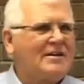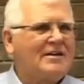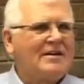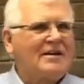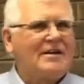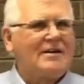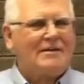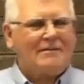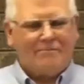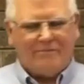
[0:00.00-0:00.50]

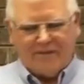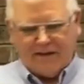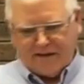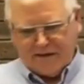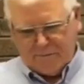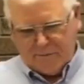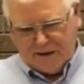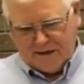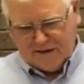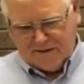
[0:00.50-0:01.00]
Uh, think
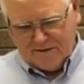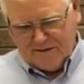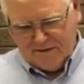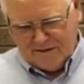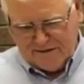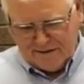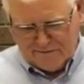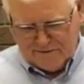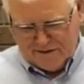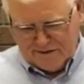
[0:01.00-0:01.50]
about
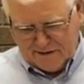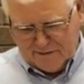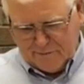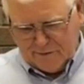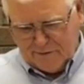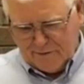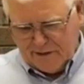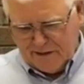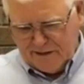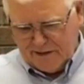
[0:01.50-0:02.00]
everything
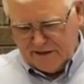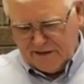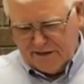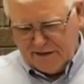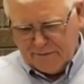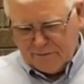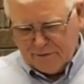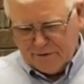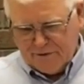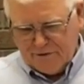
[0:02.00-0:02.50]
we read in
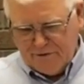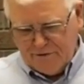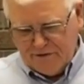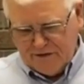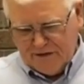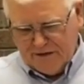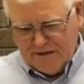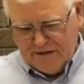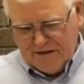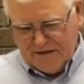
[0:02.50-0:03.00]

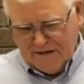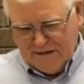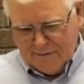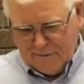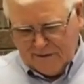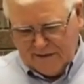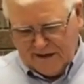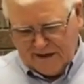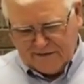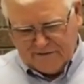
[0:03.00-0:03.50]
Hebrews.
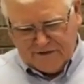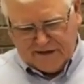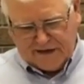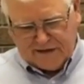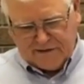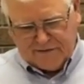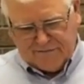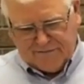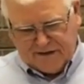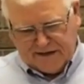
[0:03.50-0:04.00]
With that
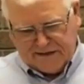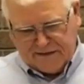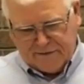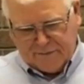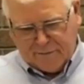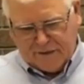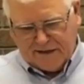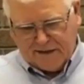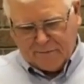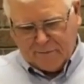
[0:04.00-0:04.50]
sacrifice
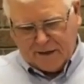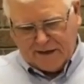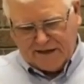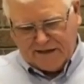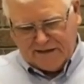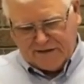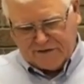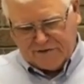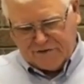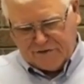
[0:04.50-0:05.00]
being
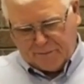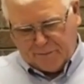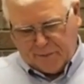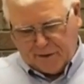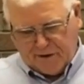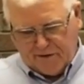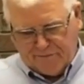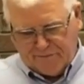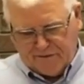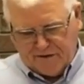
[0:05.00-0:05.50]
made, it's
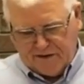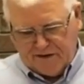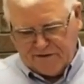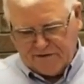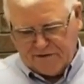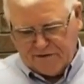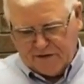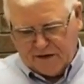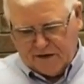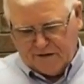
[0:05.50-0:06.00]

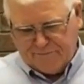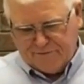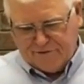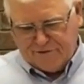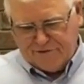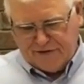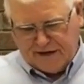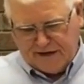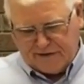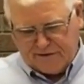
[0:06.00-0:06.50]
superfluous to offer
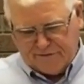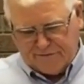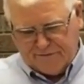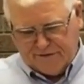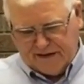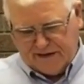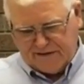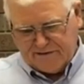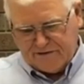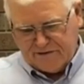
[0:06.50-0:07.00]

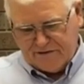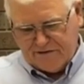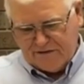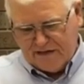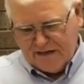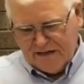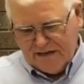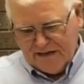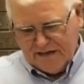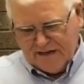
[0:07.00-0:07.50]
sacrifices
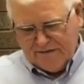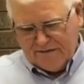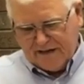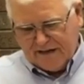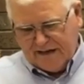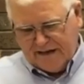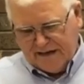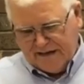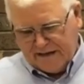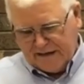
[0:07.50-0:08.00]

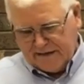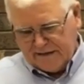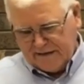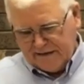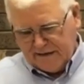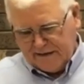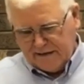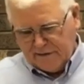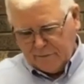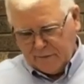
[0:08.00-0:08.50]
that cannot
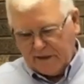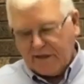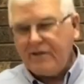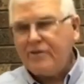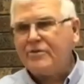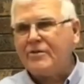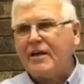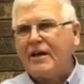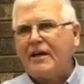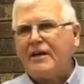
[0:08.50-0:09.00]
take away
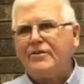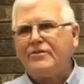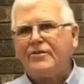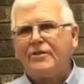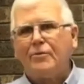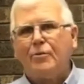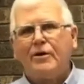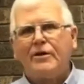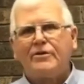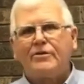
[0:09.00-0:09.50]
sins
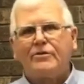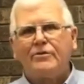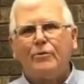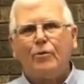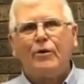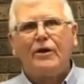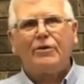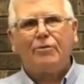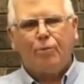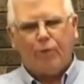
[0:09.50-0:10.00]
and with,
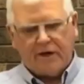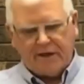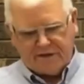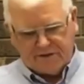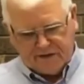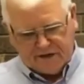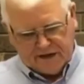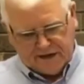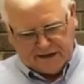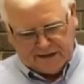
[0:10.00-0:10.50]
with
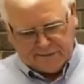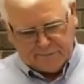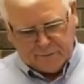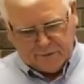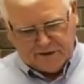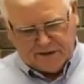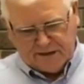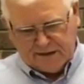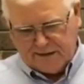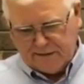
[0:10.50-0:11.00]
which God
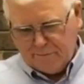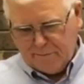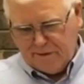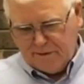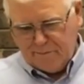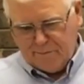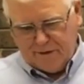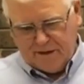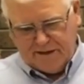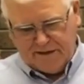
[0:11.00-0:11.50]
would not
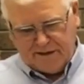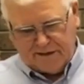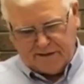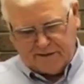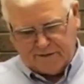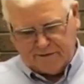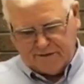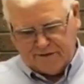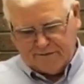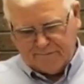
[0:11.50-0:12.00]
be
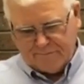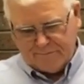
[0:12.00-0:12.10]
pleased.